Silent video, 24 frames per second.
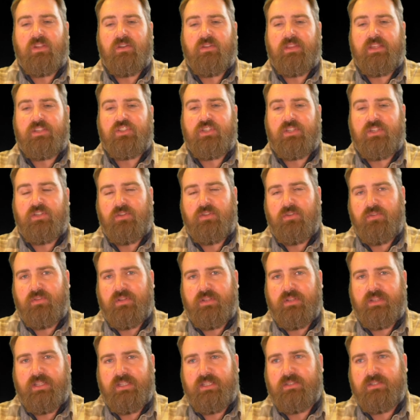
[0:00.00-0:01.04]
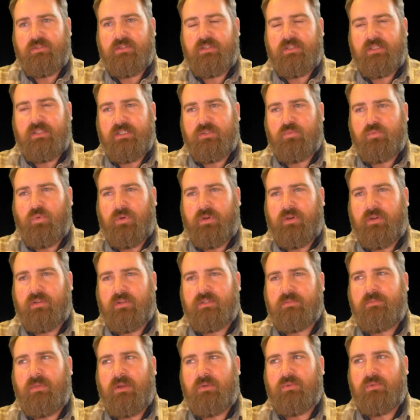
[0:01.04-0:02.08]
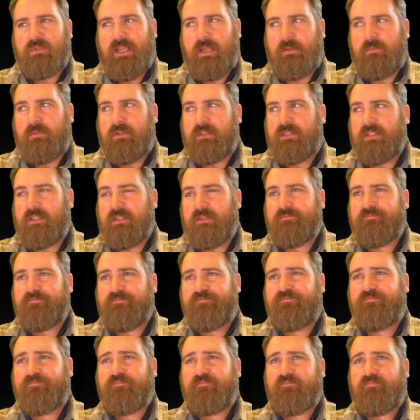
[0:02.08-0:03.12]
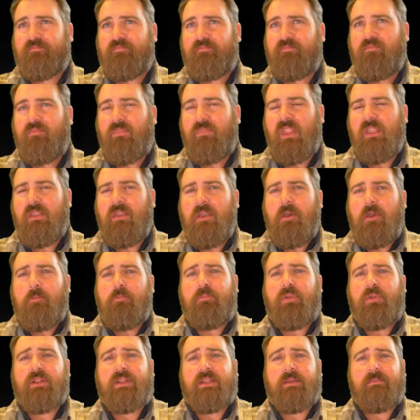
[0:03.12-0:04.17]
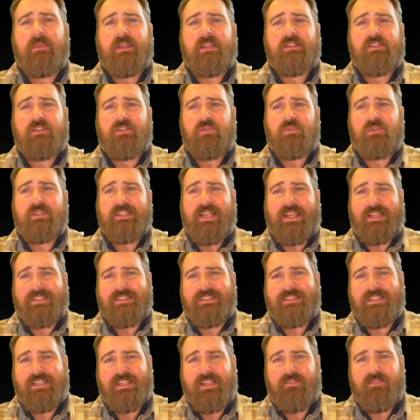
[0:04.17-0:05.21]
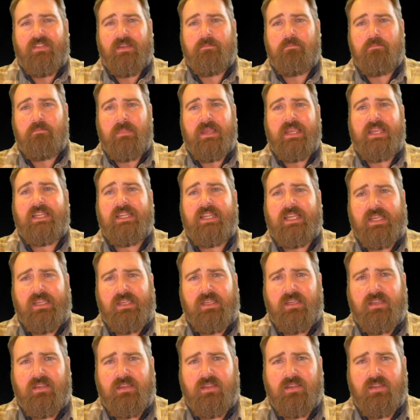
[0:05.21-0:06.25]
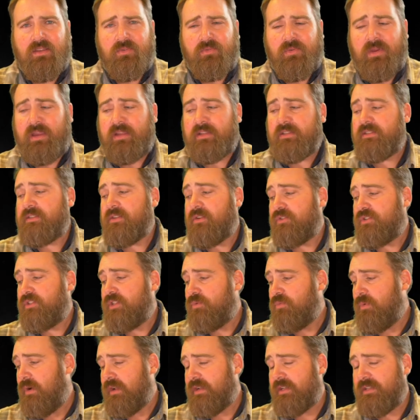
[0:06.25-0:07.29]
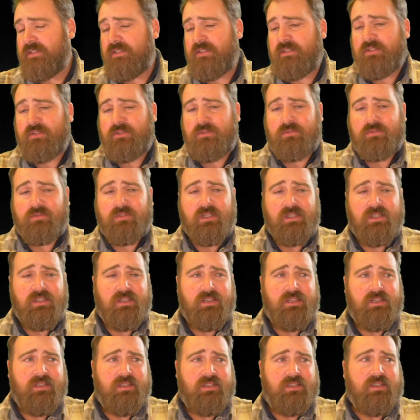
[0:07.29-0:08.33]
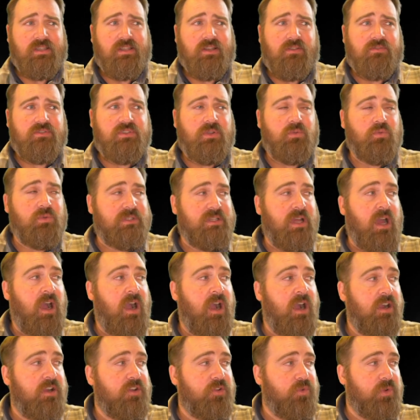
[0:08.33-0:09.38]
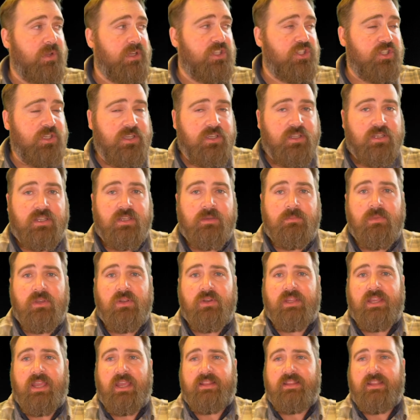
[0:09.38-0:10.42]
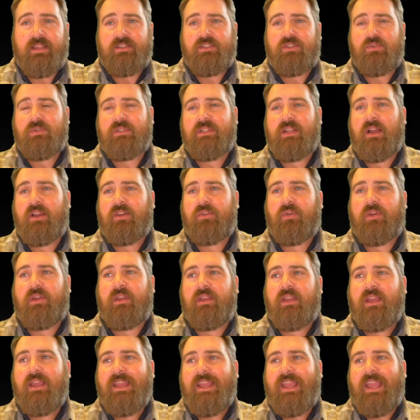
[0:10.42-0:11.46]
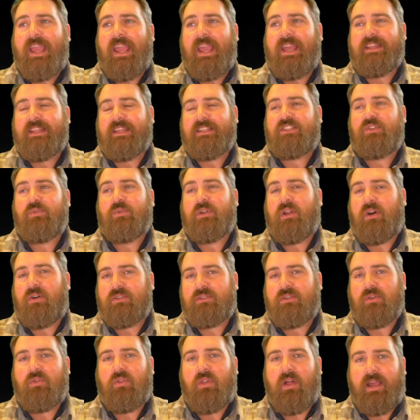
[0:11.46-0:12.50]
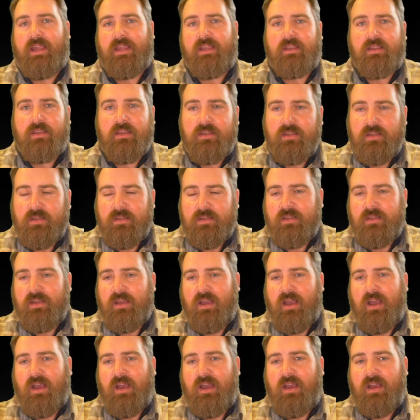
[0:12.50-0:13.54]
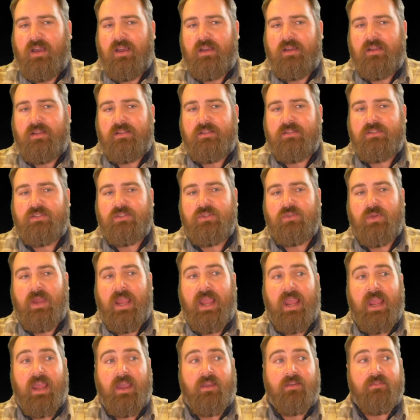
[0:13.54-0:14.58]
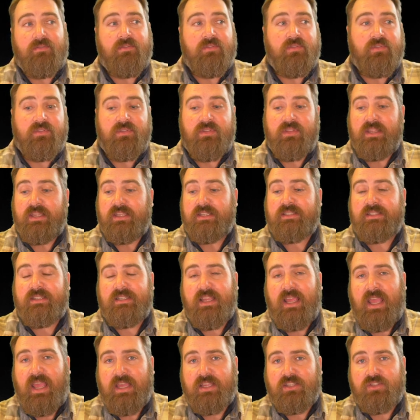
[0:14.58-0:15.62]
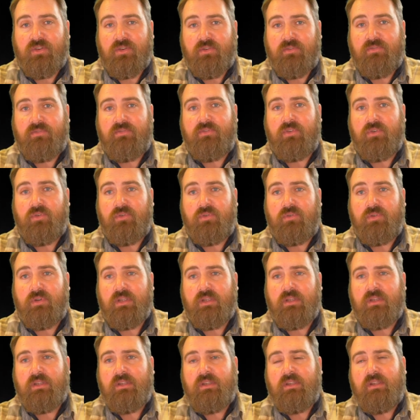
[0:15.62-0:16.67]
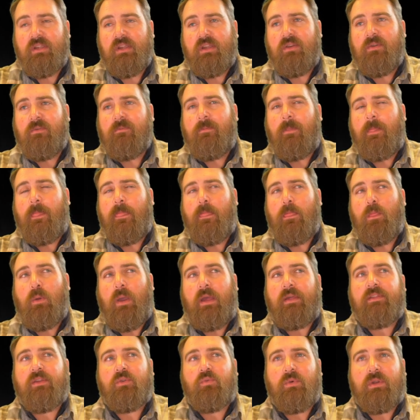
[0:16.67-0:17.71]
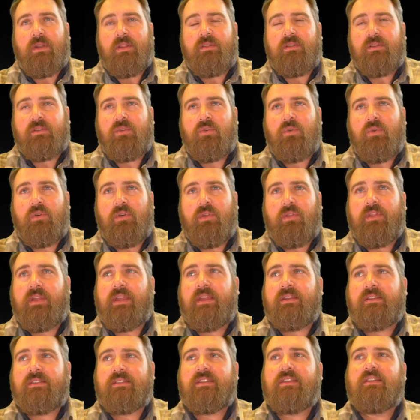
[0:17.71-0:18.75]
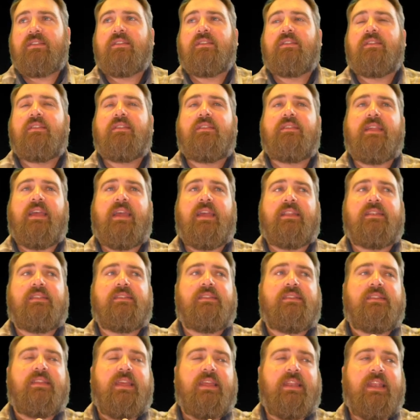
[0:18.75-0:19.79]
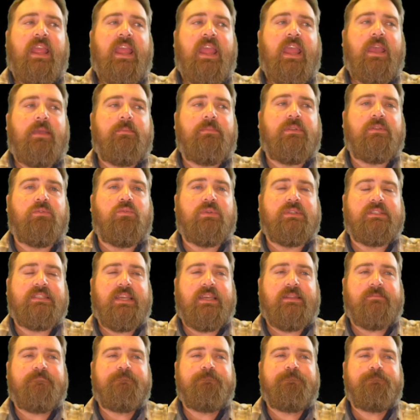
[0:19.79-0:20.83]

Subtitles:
that she knew that these words, but was able to put them into sentences to give them meaning, right? So she wanted to, if she was hungry, she could communicate that she was hungry and that she would also like to have this as her food. I think one of the cool things that happened was that